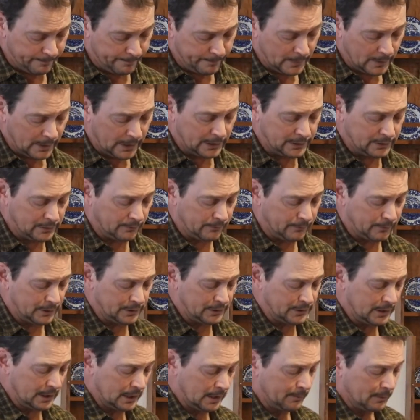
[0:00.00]
Okay, so the
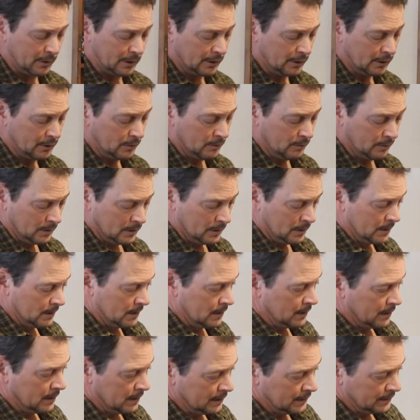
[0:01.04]
first thing I'm going to do
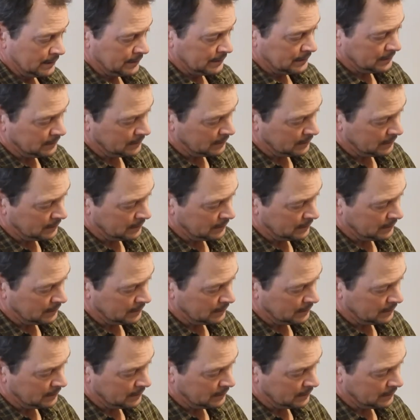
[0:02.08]
is